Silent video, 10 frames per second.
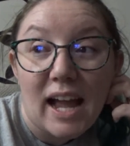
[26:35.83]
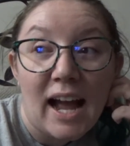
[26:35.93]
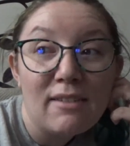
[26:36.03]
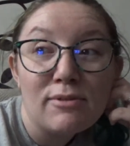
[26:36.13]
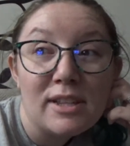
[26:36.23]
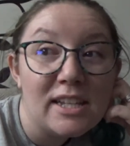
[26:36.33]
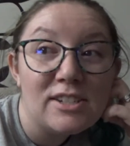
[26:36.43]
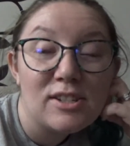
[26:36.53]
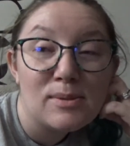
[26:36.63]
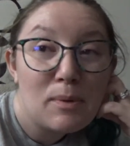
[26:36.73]
I
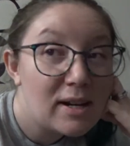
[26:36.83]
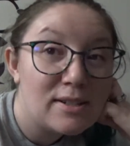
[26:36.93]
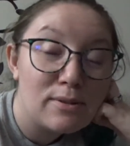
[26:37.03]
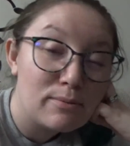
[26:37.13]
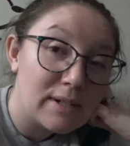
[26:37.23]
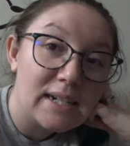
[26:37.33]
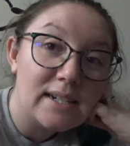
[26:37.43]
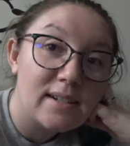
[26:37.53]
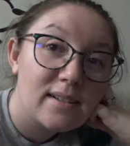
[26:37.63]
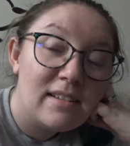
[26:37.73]
really just want to
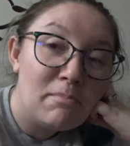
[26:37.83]
read